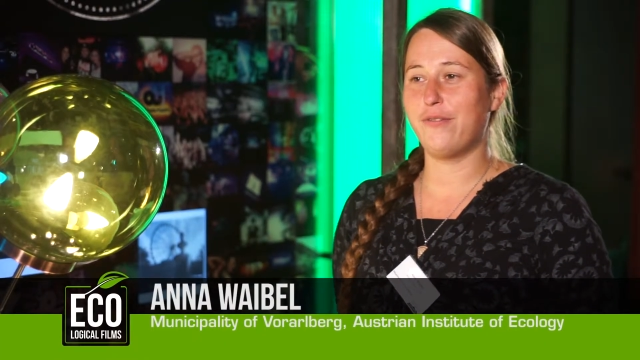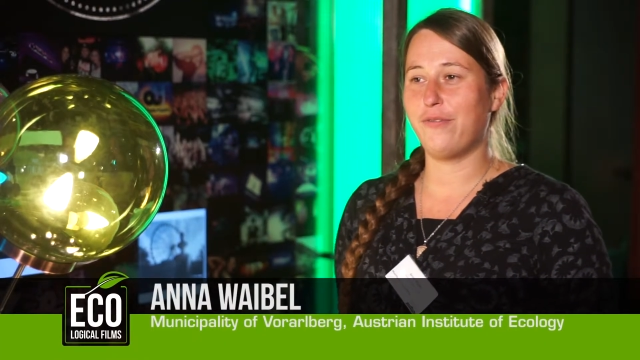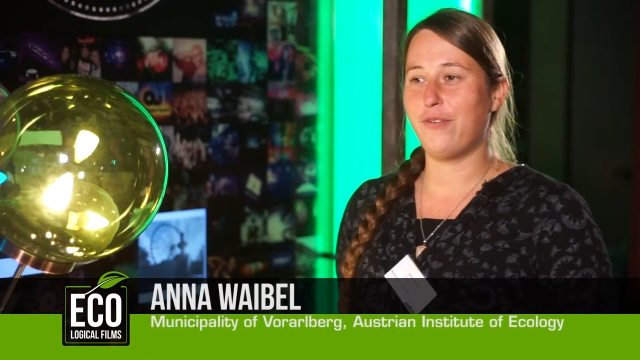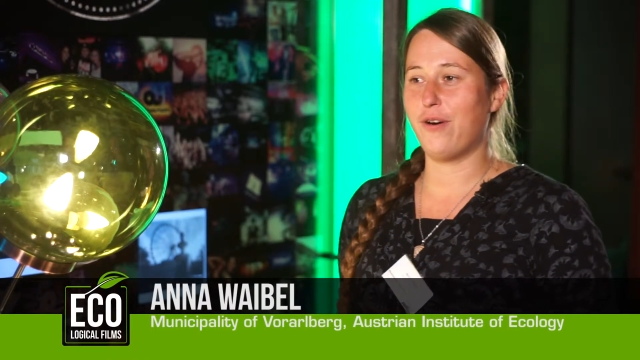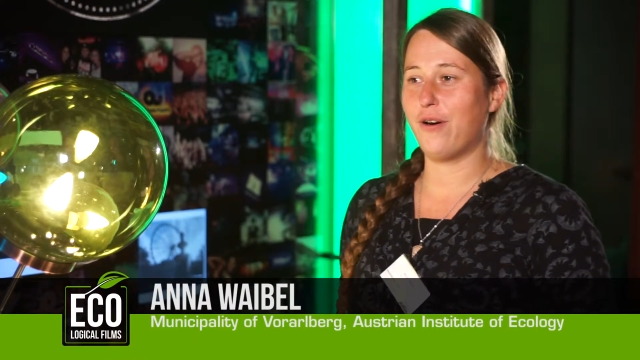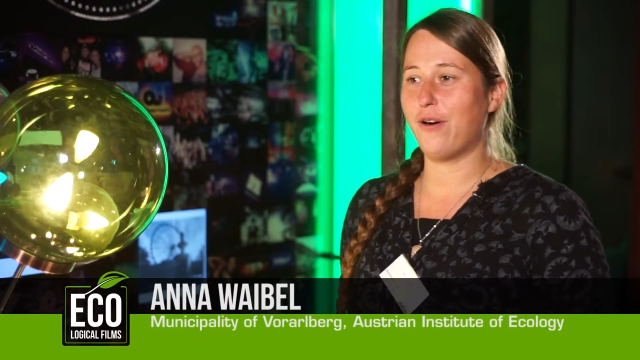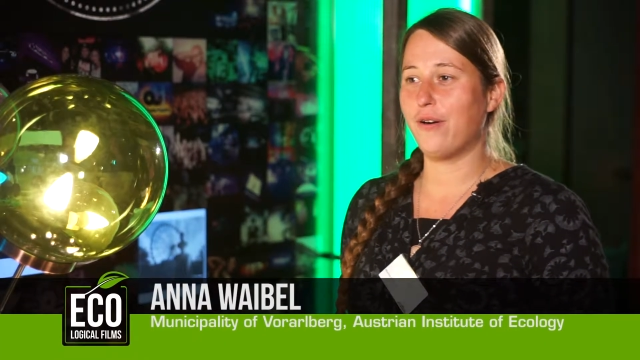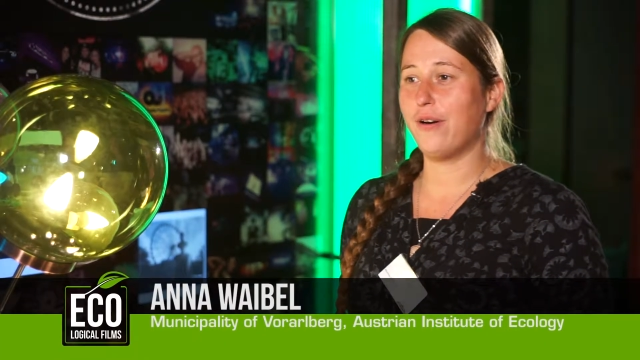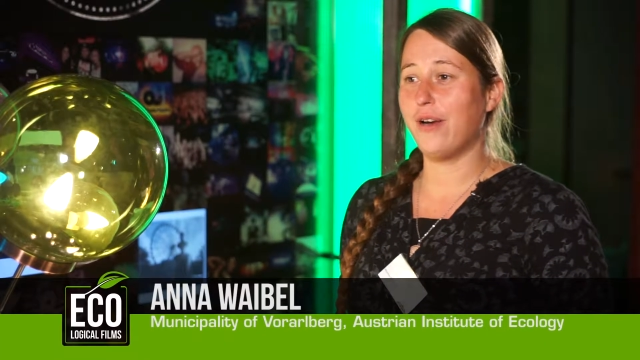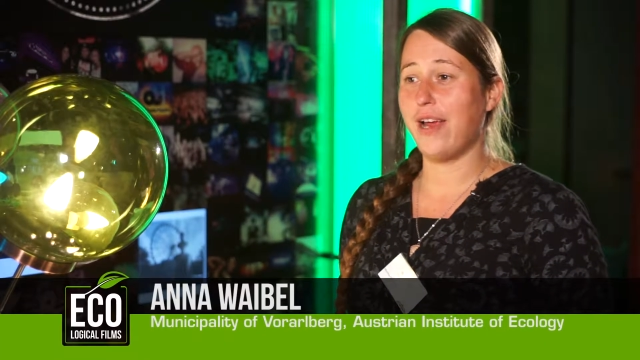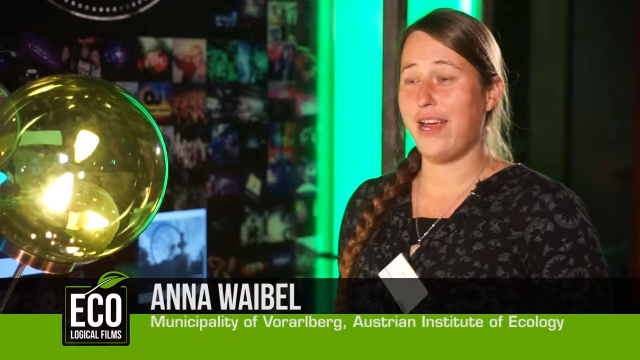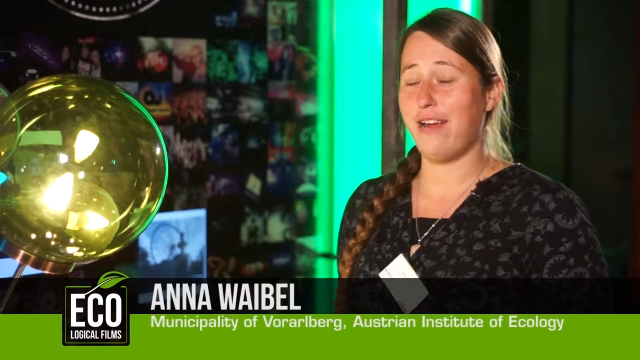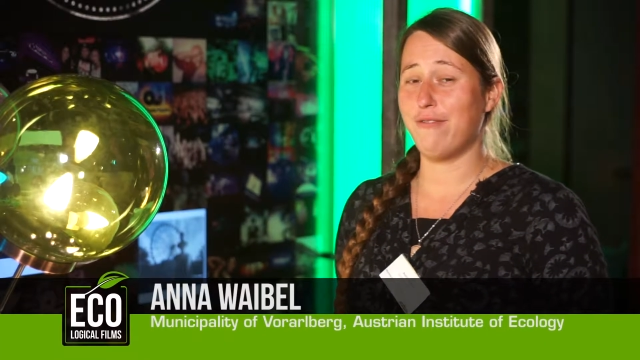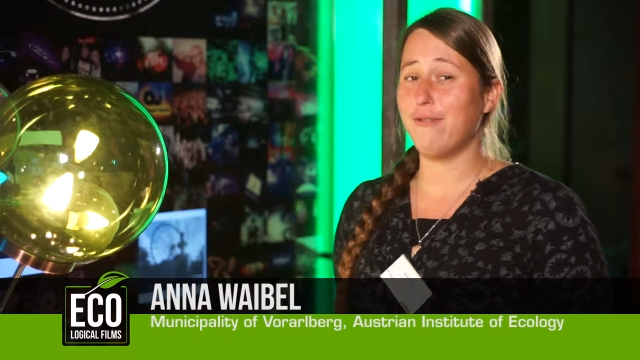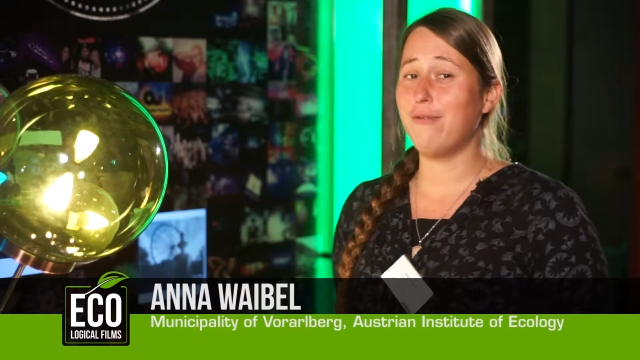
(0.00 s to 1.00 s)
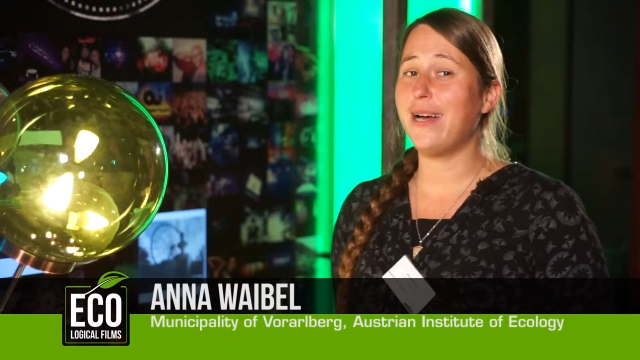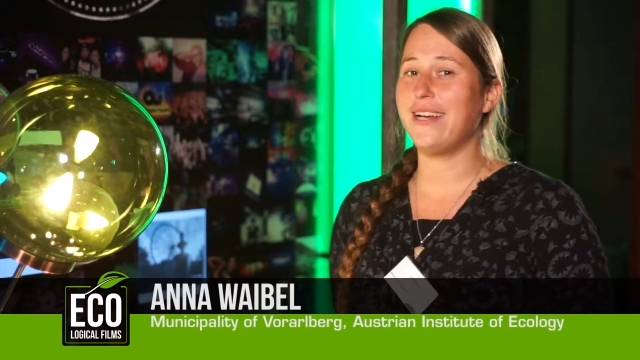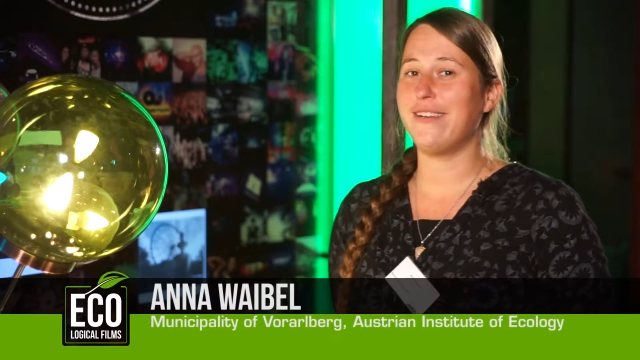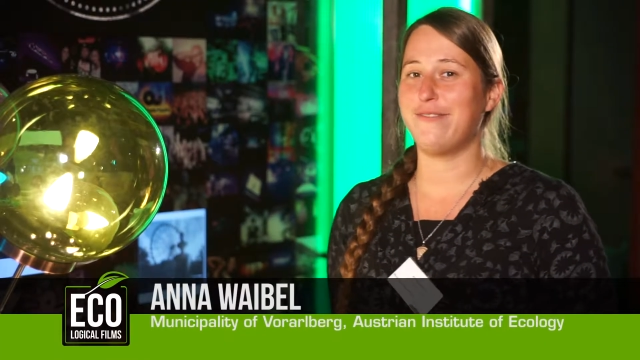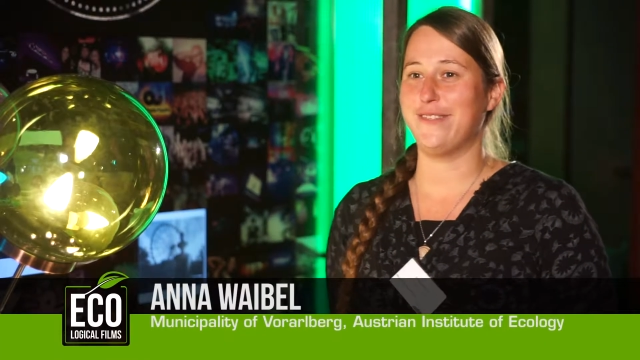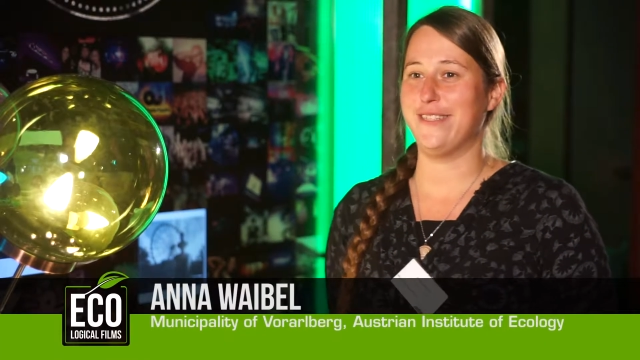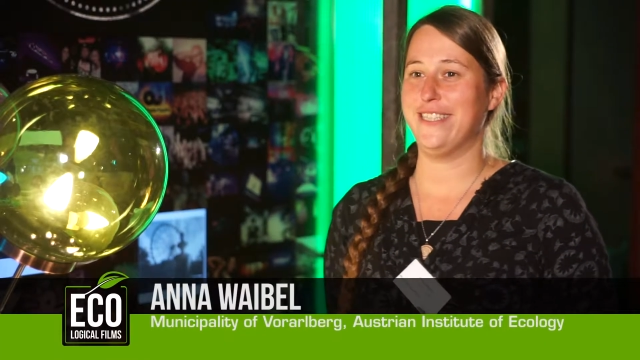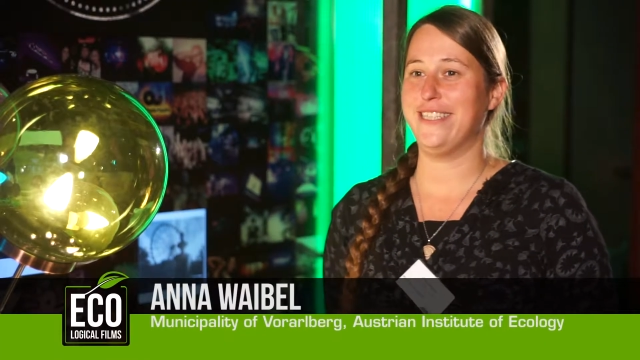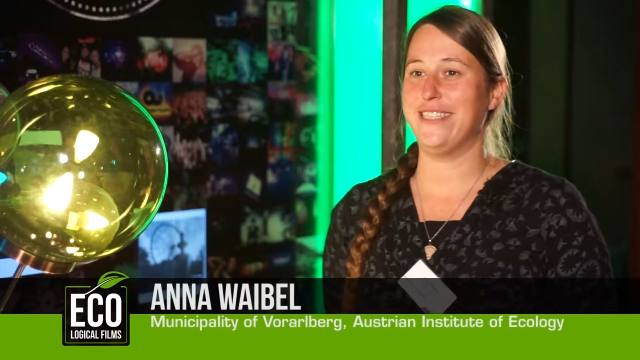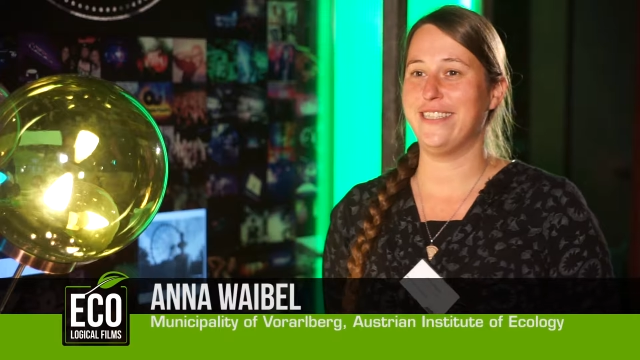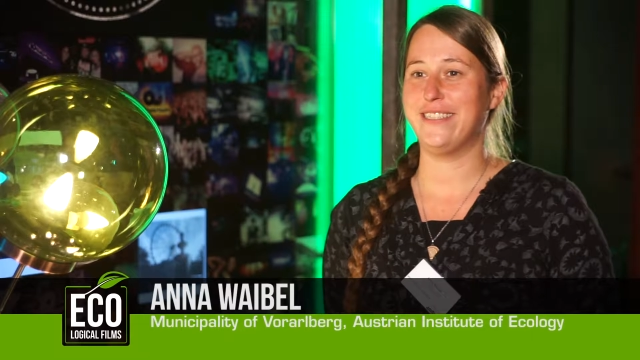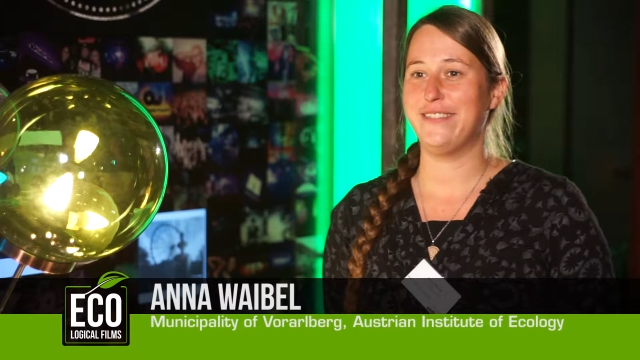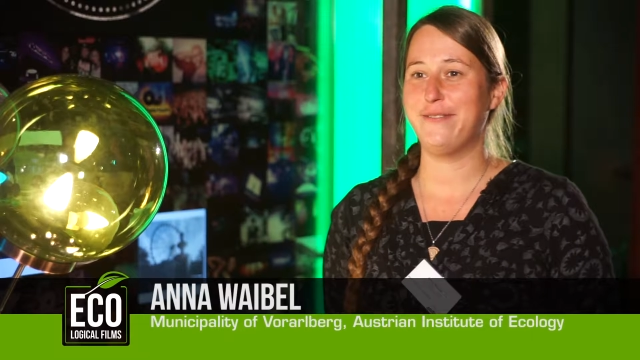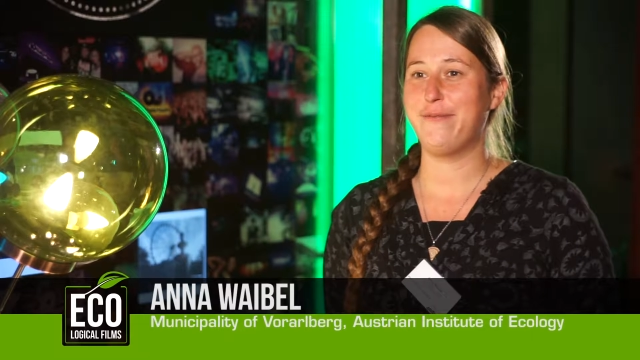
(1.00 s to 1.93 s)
for every one of us,